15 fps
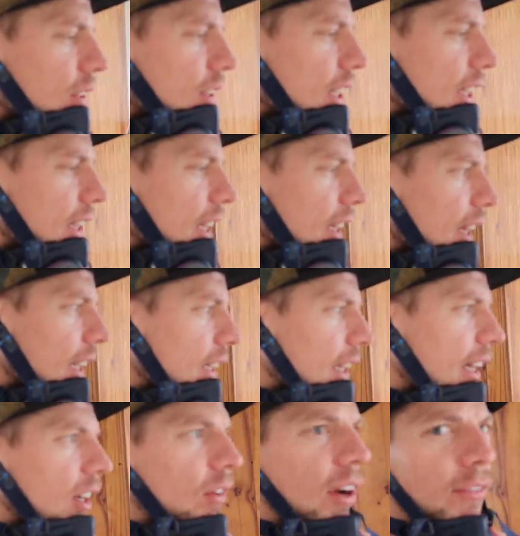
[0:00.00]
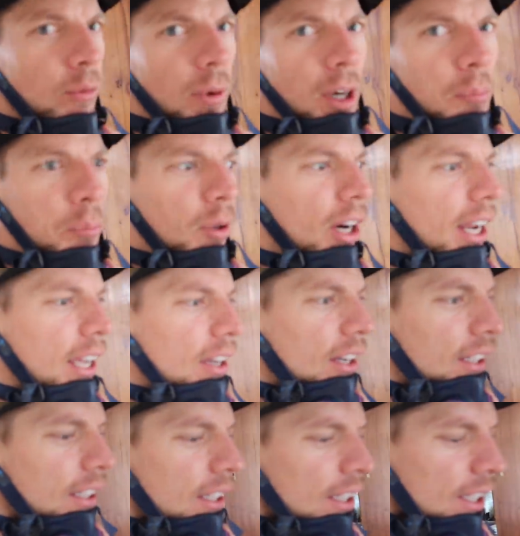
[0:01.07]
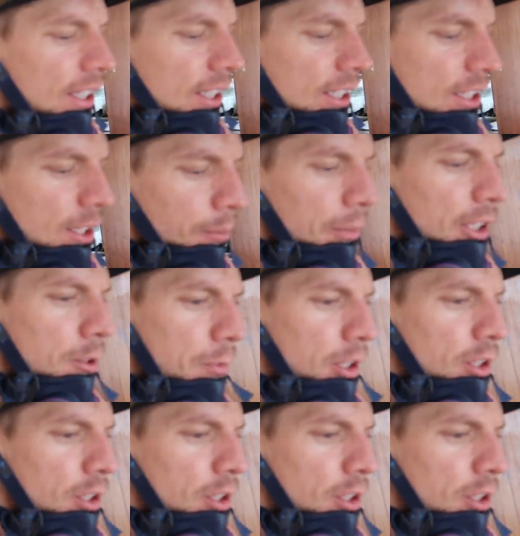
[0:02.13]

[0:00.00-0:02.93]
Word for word: don't take that lightly. I don't ever want to prey on somebody's